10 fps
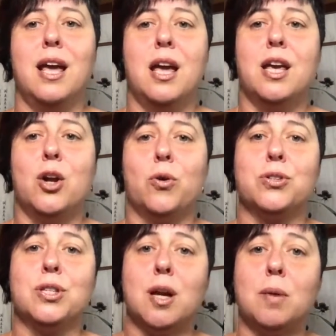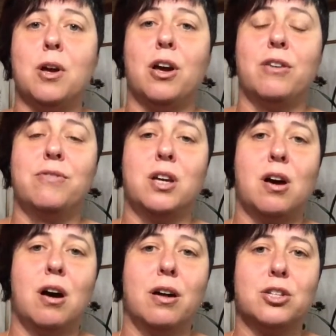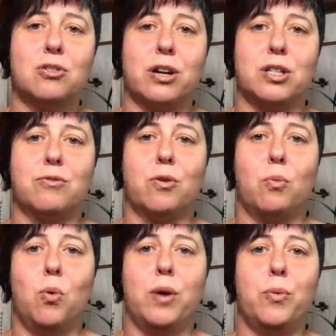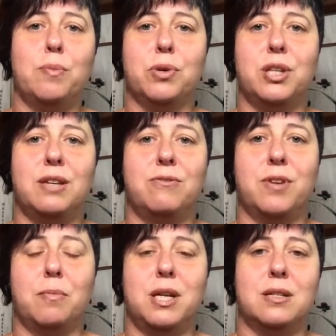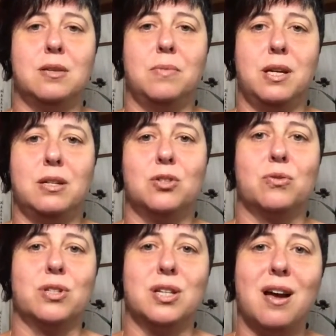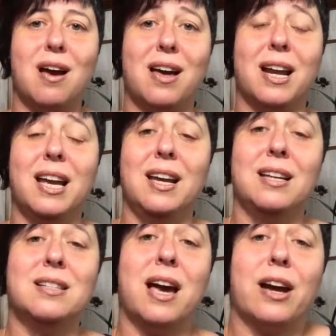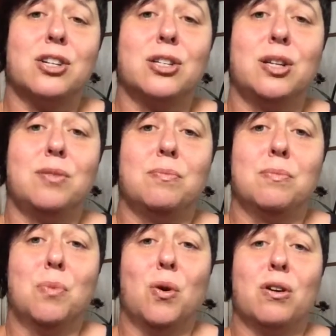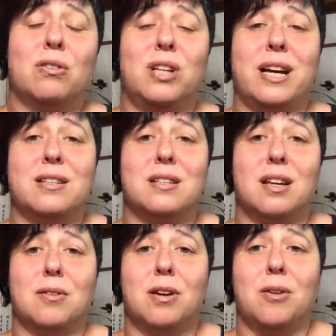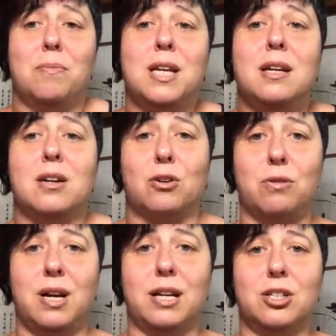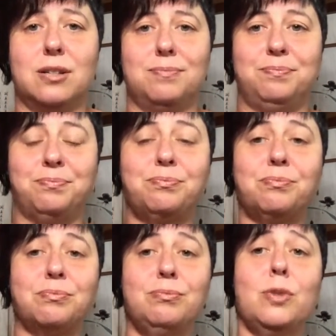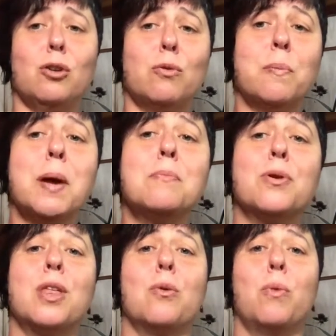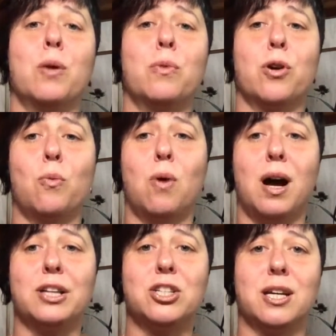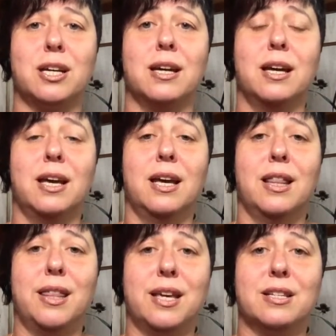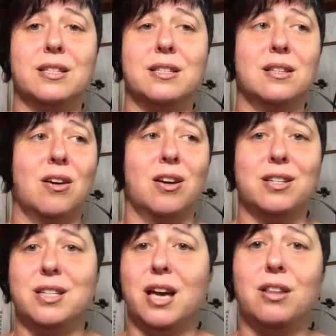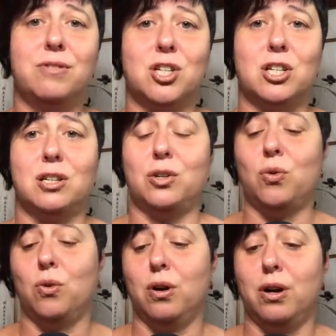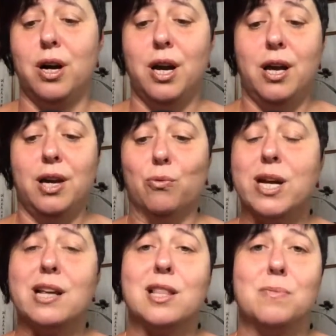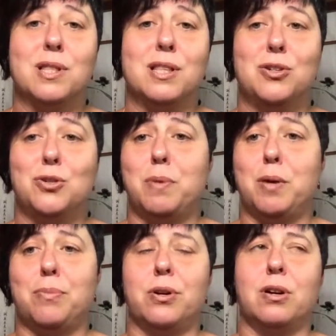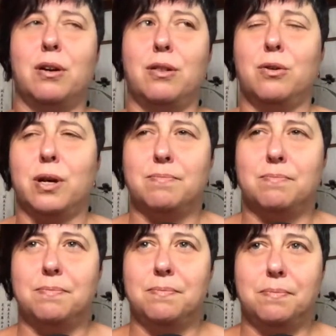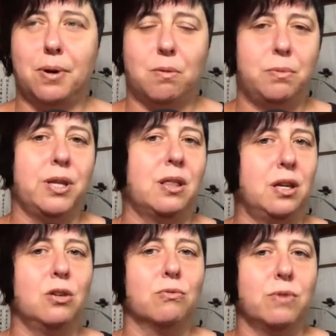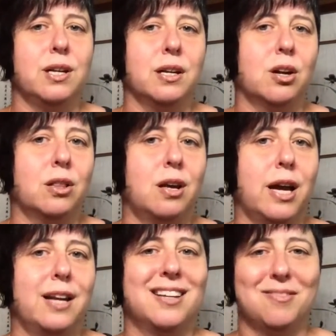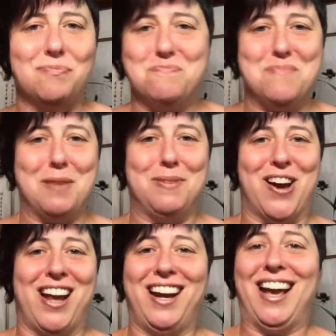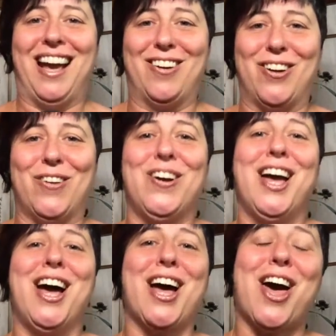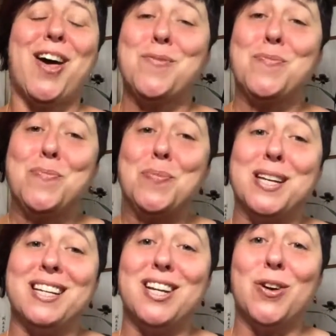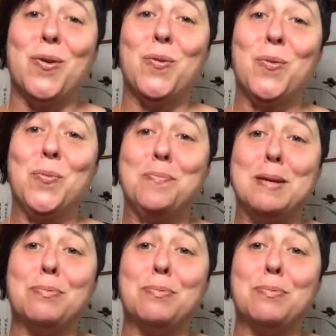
some of the constructs for what we believe feminism is or is not is actually more or less a media creation. Remember that when we're watching things on television or reading them in the newspaper, although I probably think you're reading it online, maybe not, I don't know. But people are